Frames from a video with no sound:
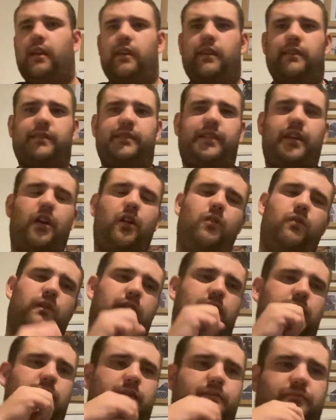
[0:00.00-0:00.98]
So
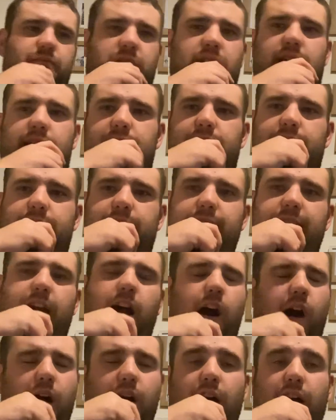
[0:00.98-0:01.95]
um, yeah,
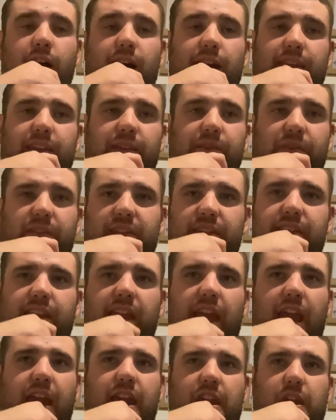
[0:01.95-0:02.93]
I, I give this
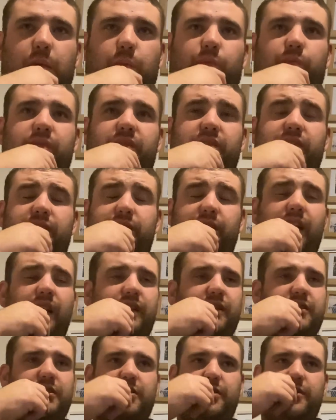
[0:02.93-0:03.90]
game
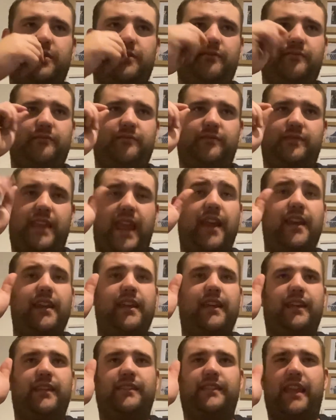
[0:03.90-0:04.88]
such ten
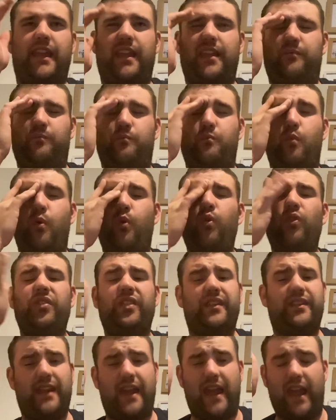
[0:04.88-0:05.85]
out of ten, more
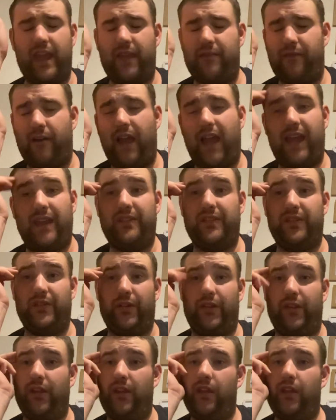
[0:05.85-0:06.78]
than that if I had to.